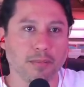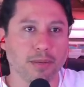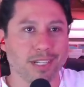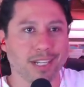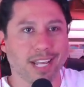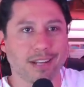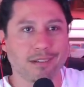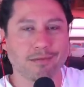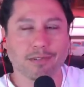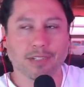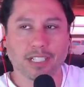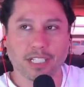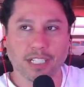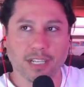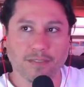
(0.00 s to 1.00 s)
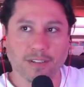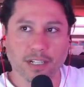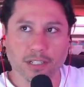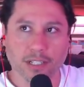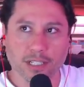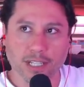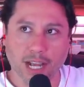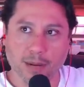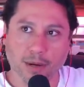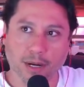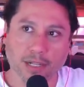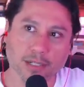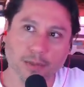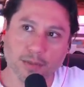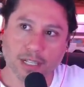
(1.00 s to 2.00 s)
But again, until you finish the sidebar,
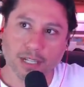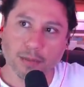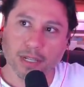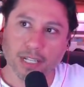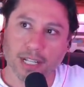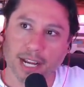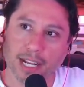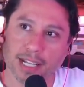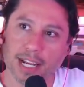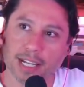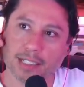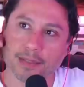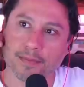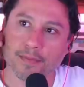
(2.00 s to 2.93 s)
it's always going to be like that.